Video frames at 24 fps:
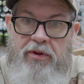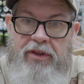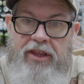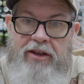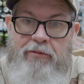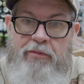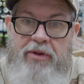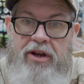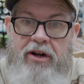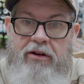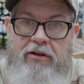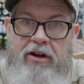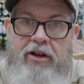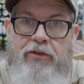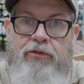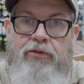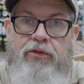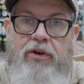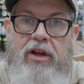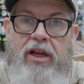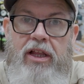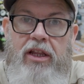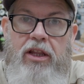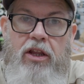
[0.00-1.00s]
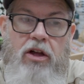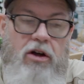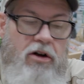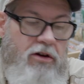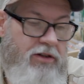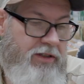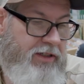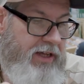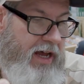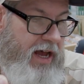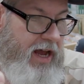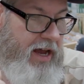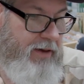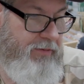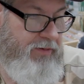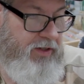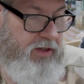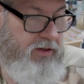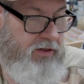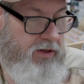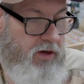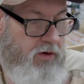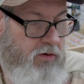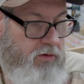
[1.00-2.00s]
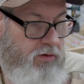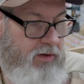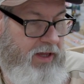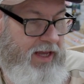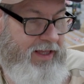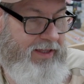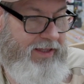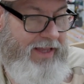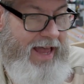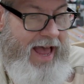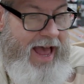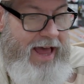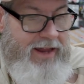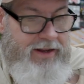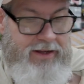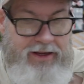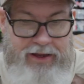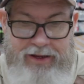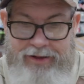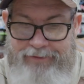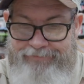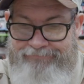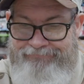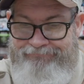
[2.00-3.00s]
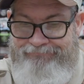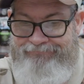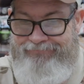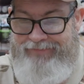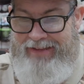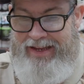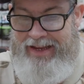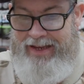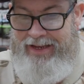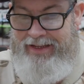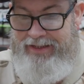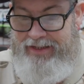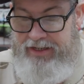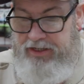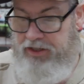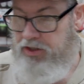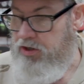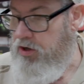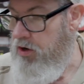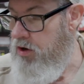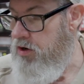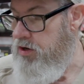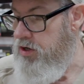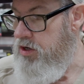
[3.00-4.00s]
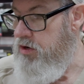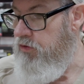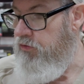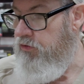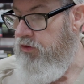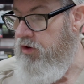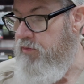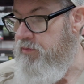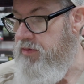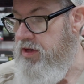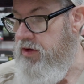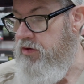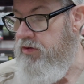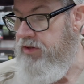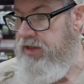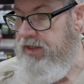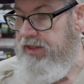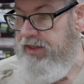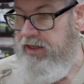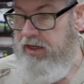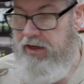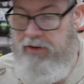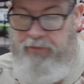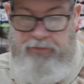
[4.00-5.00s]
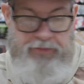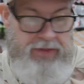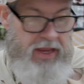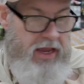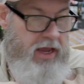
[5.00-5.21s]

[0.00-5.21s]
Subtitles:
They've been around for a long time, so don't let that deter you from using them.